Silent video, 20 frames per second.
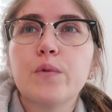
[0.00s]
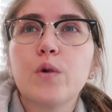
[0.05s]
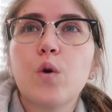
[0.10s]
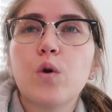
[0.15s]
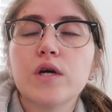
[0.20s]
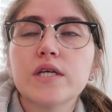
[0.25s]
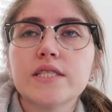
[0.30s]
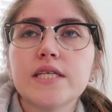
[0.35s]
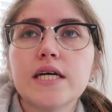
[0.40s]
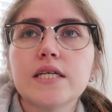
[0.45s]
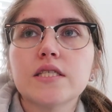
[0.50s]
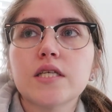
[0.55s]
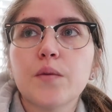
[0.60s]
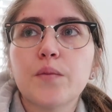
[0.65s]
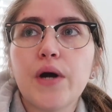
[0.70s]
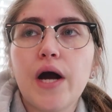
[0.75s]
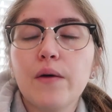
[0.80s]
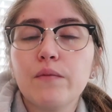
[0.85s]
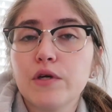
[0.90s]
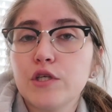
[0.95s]
core scents,
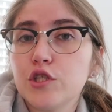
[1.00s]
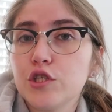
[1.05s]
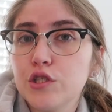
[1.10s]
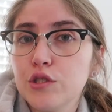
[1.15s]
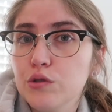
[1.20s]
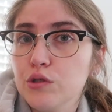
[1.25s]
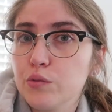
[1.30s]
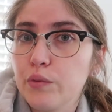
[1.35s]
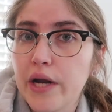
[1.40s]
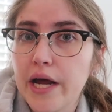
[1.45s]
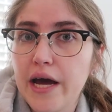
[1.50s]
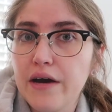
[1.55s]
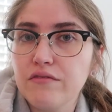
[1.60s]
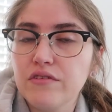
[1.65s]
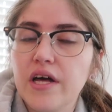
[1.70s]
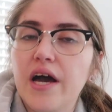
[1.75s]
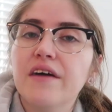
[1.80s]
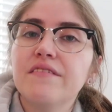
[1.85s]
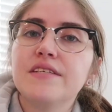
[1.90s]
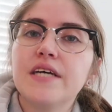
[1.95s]
I'll probably just use what I
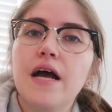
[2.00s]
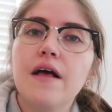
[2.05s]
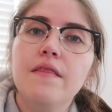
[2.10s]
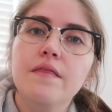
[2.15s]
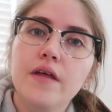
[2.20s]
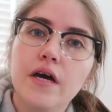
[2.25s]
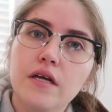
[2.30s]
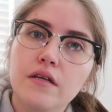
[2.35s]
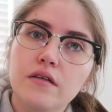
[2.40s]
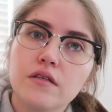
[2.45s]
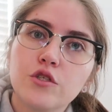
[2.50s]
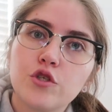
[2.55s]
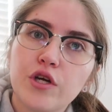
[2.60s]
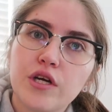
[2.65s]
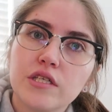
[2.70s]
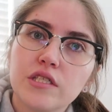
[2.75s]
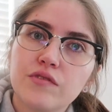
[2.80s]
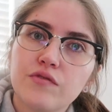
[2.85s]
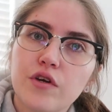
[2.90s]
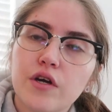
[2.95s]
have left and then
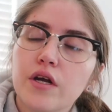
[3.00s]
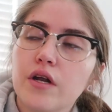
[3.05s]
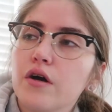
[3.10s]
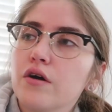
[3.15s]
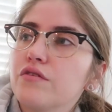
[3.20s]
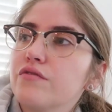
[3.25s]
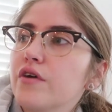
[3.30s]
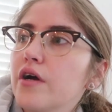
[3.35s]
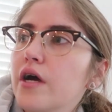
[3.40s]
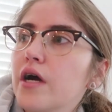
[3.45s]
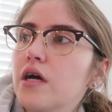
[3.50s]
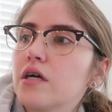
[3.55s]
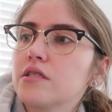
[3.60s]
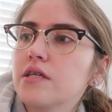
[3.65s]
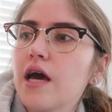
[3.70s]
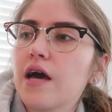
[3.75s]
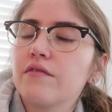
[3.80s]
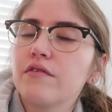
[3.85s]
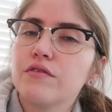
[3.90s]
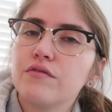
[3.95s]
transfer it over
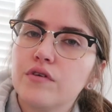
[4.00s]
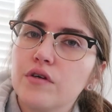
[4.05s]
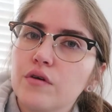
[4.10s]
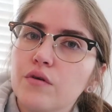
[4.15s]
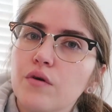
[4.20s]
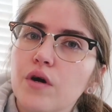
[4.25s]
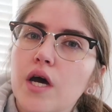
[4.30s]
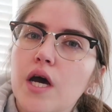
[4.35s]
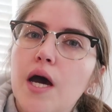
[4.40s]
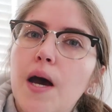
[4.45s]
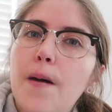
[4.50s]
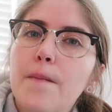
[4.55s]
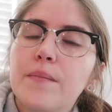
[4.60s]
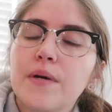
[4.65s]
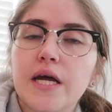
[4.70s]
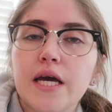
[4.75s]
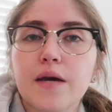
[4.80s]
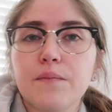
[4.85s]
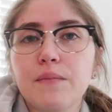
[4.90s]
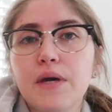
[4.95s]
because I have a few,
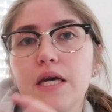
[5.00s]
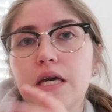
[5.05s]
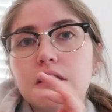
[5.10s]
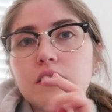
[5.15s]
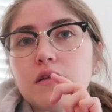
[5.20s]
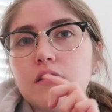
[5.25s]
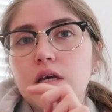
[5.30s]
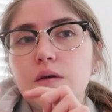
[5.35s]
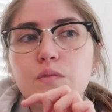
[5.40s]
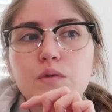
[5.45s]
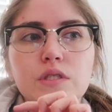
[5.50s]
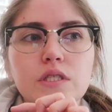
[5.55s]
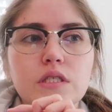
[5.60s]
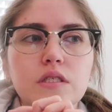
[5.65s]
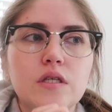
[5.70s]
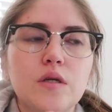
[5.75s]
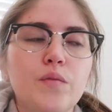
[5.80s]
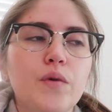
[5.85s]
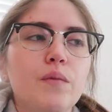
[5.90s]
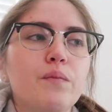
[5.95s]
but I am making the labels a
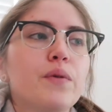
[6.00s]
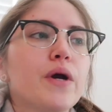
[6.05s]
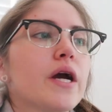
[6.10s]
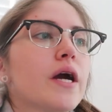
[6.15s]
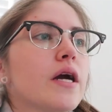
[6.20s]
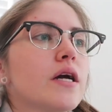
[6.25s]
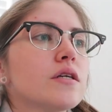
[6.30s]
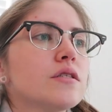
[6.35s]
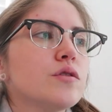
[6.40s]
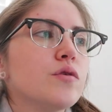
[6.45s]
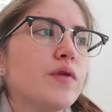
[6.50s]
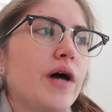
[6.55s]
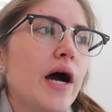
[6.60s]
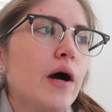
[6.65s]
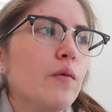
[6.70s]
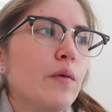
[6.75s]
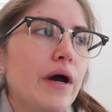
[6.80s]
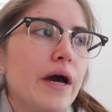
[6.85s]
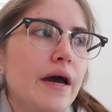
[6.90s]
little bit bigger so that